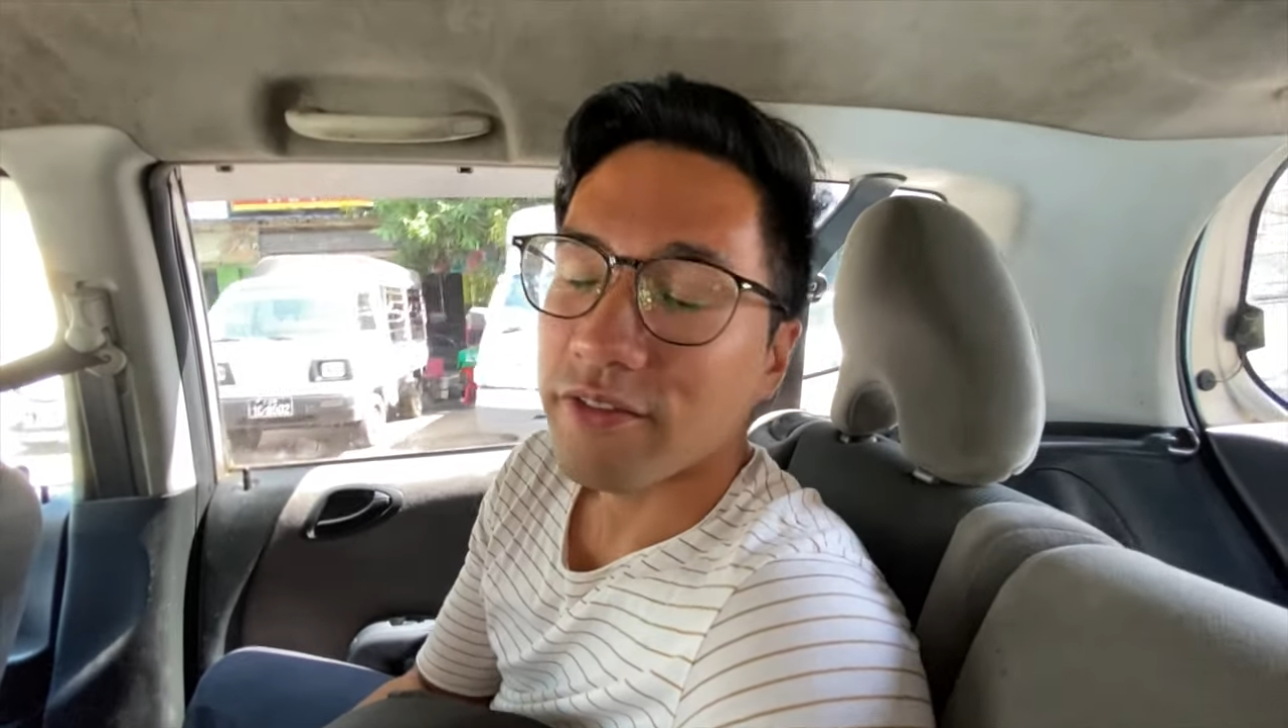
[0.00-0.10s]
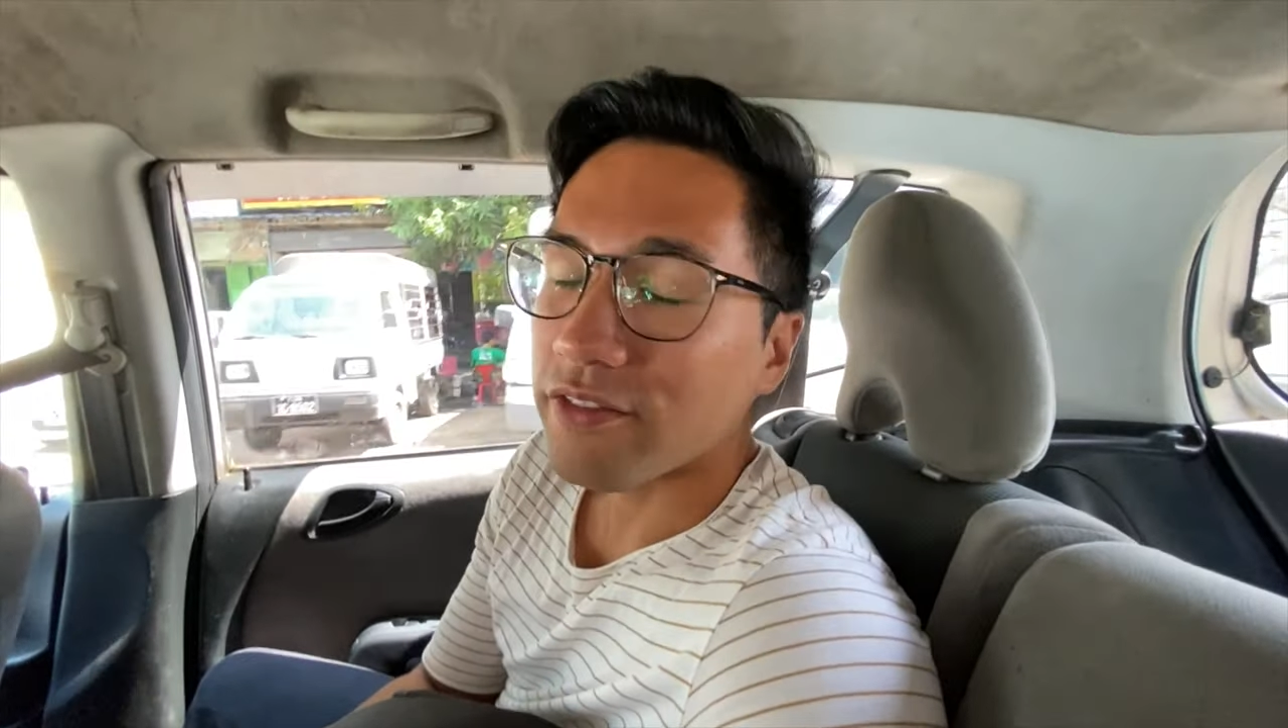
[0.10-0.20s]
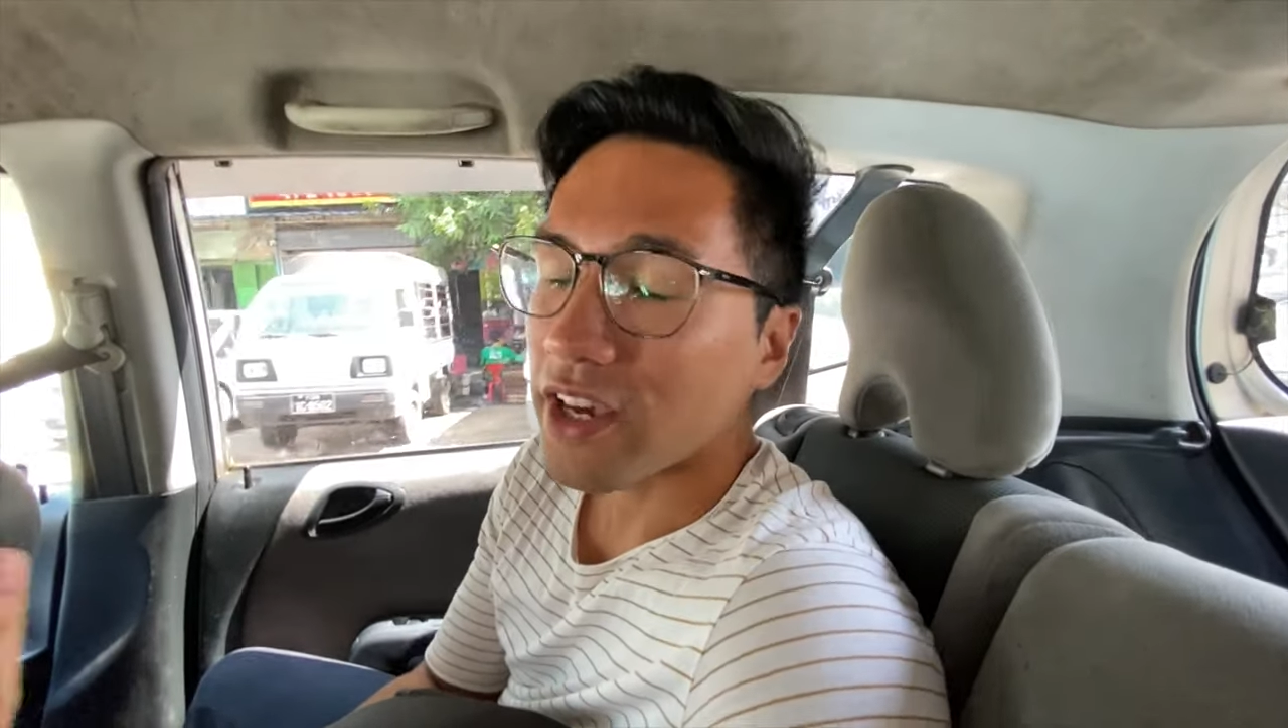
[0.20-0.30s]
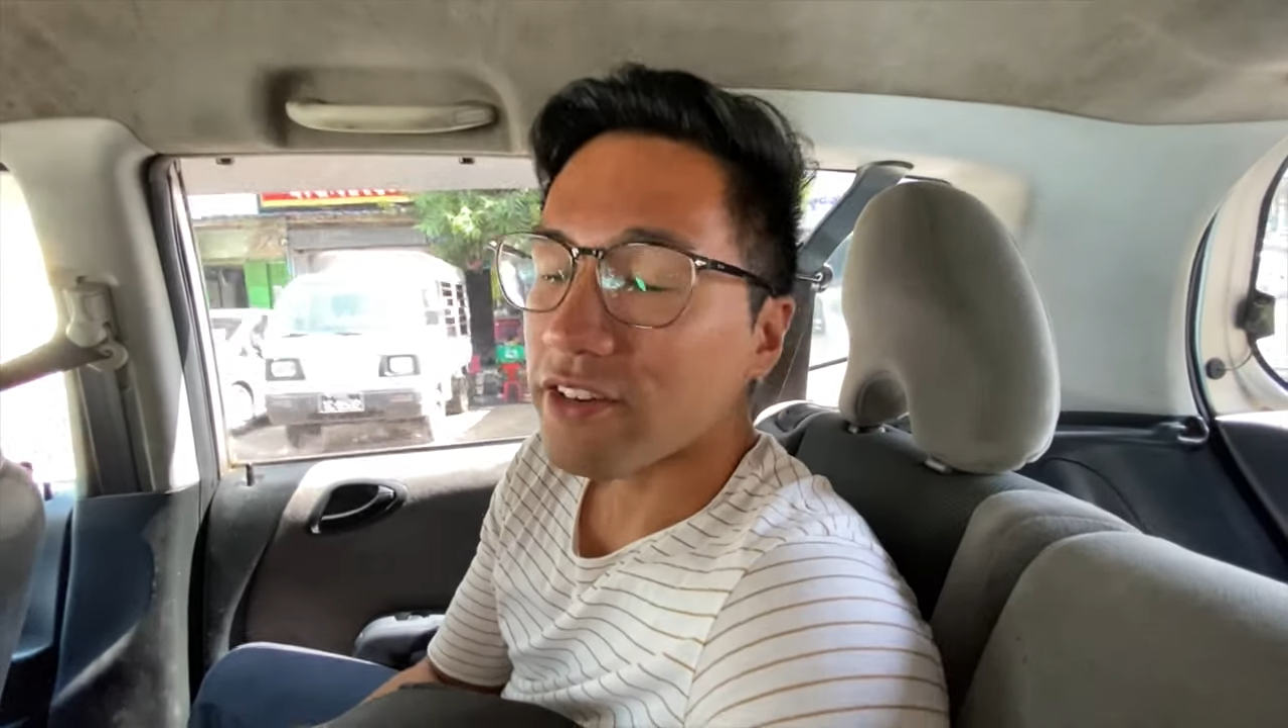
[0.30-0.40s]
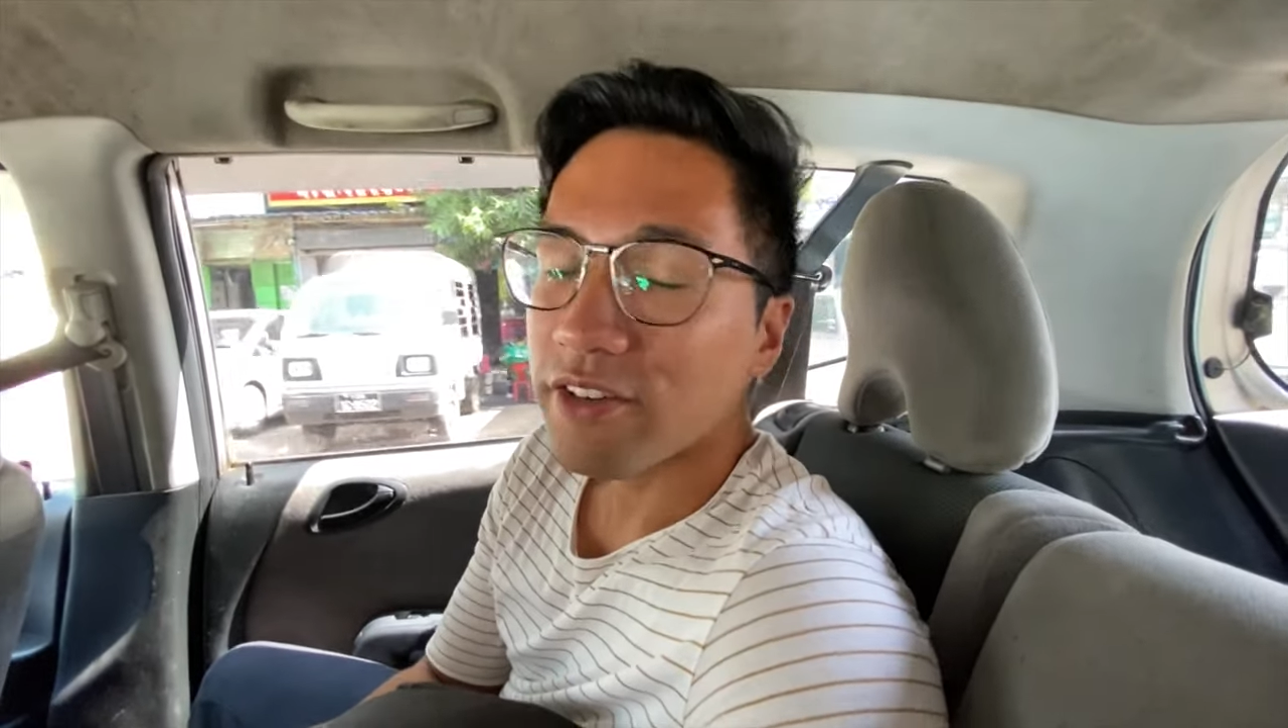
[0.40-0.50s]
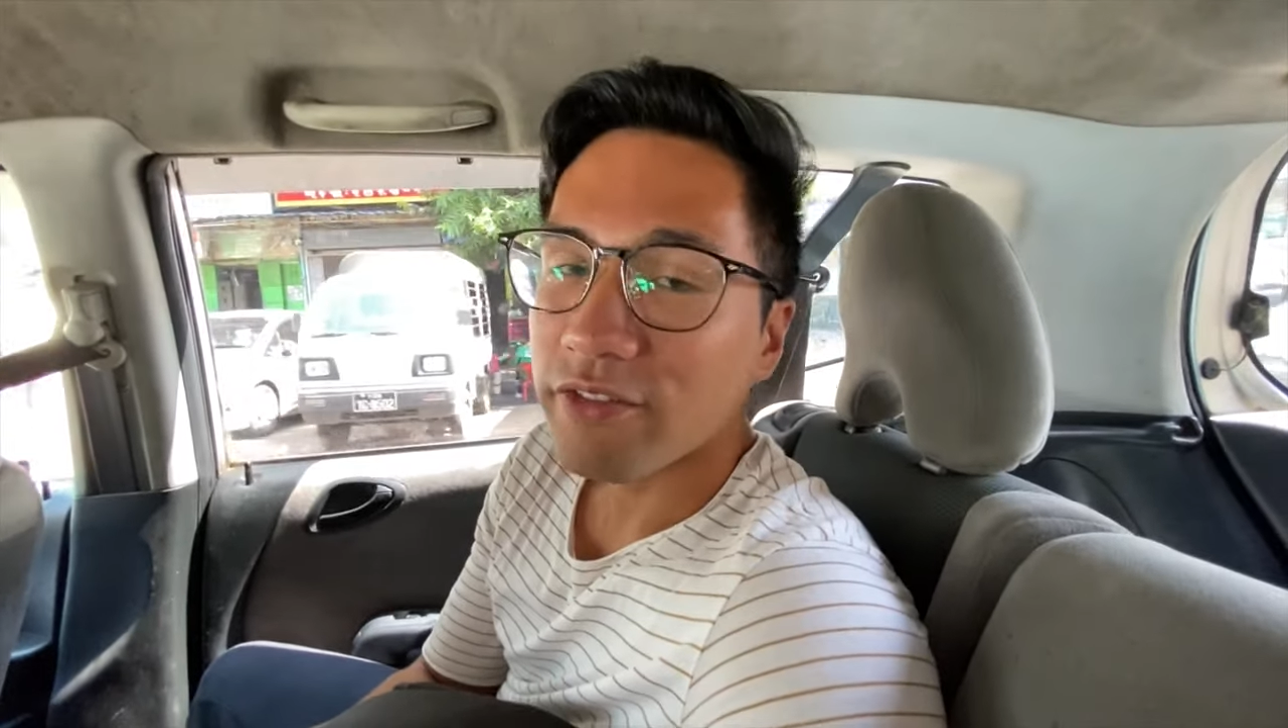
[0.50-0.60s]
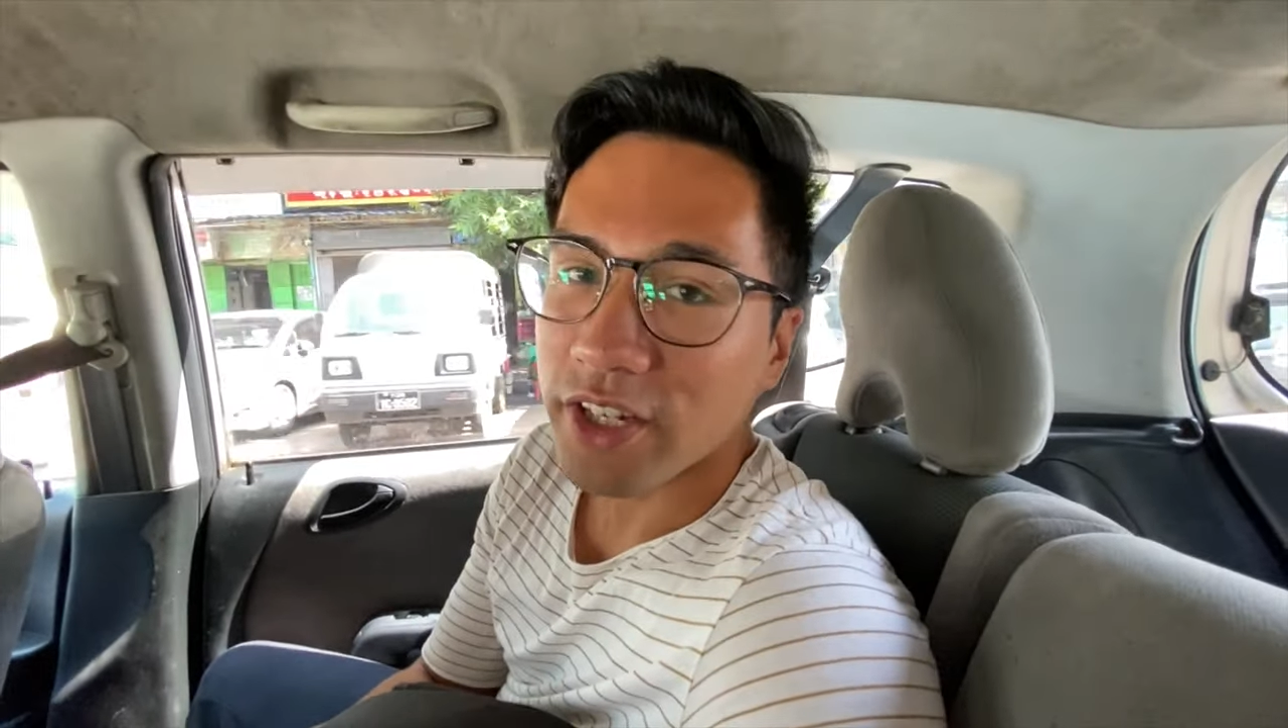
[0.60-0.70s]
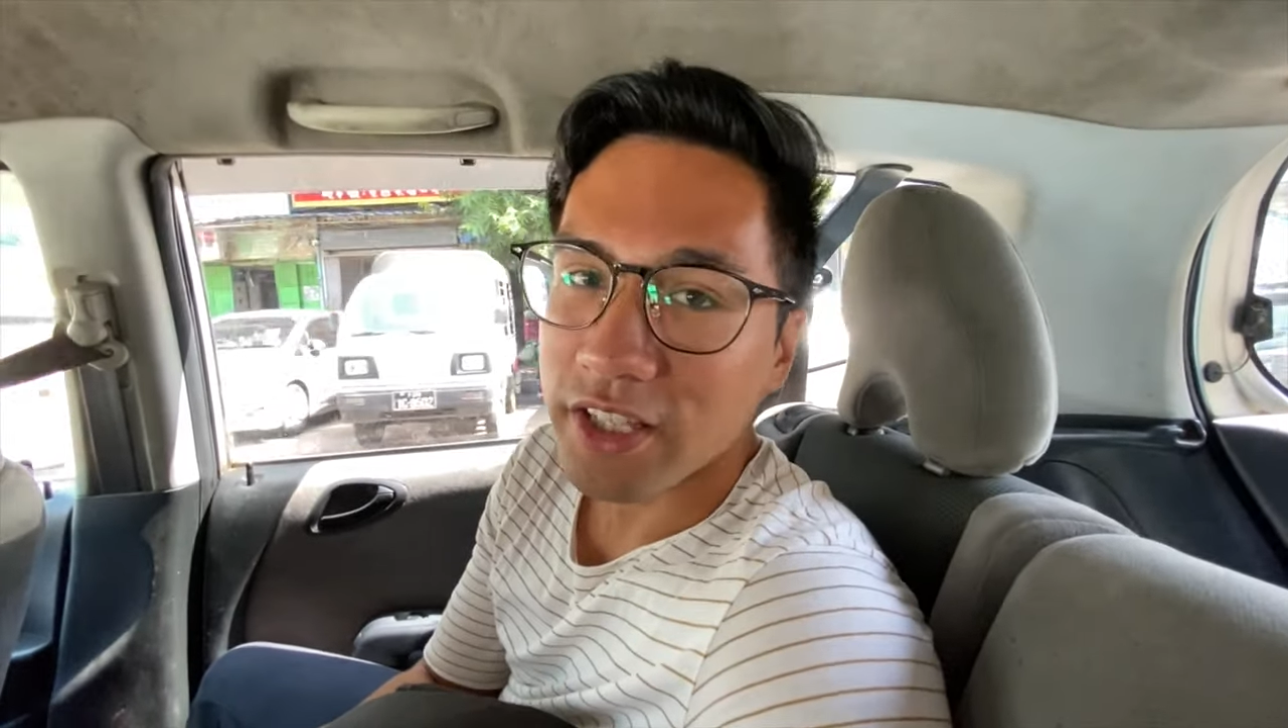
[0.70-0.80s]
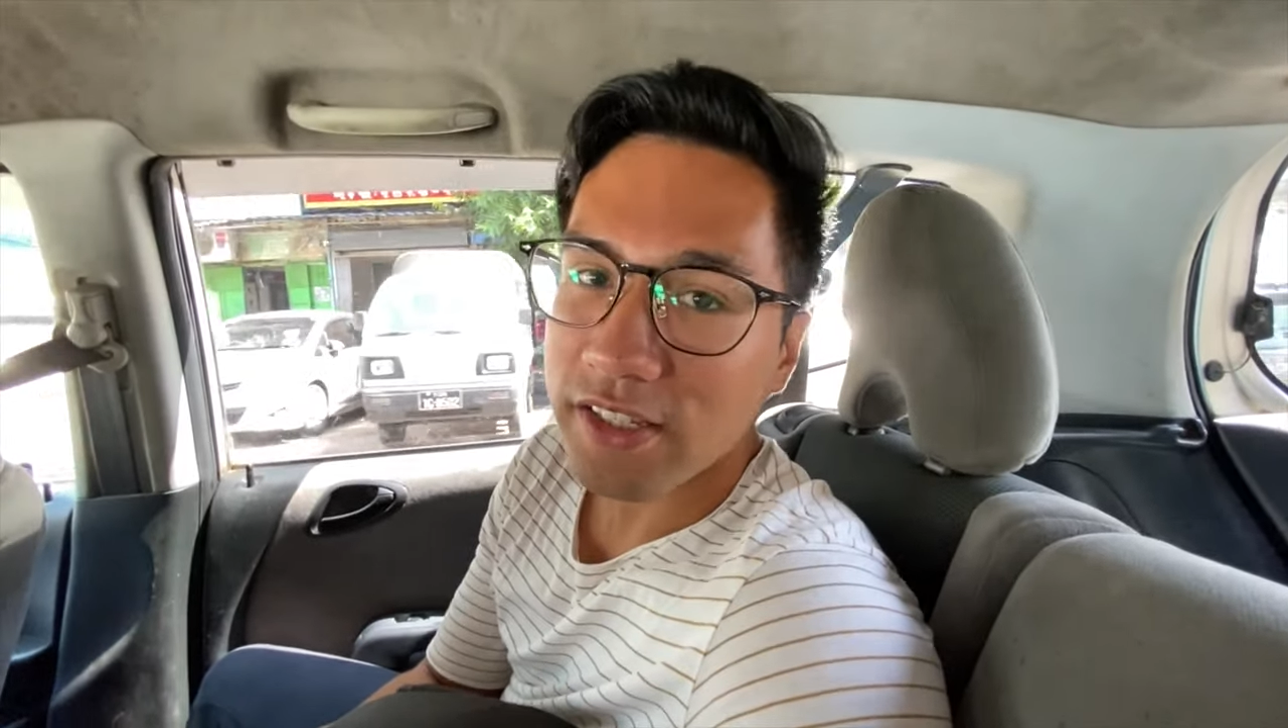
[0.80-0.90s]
very friendly